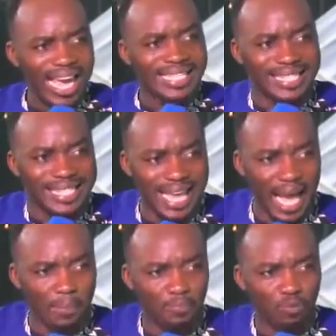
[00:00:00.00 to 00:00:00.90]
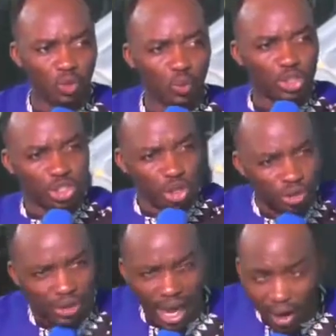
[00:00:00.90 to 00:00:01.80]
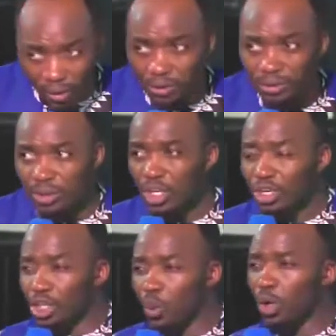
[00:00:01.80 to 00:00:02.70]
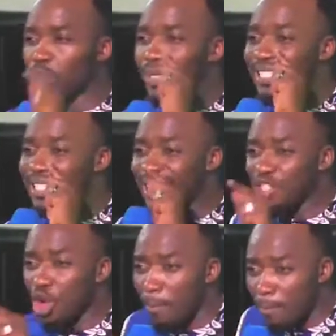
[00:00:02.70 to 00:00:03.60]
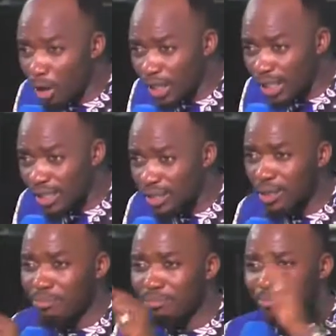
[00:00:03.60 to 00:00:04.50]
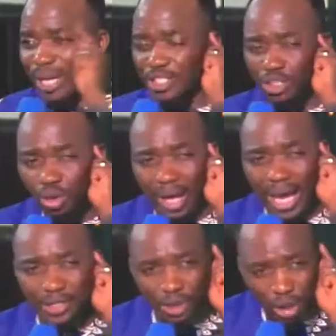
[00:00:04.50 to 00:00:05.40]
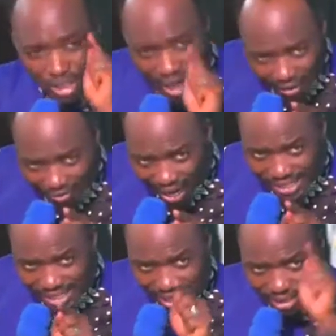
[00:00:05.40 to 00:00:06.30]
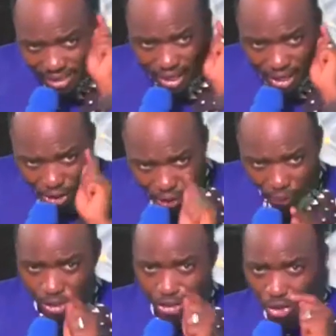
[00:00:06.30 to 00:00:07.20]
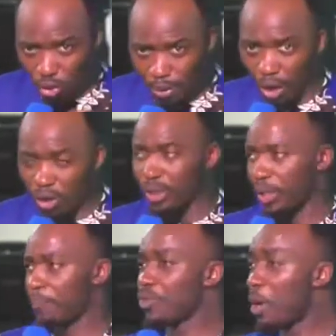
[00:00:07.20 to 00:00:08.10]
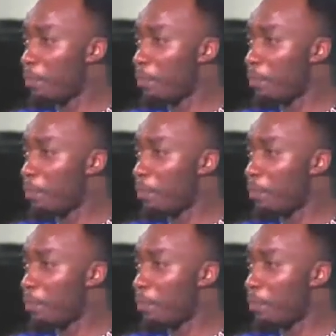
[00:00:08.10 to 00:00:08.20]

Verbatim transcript: ATM will shut down. You will be seeing your money, but you cannot have access to it. You will be hungry.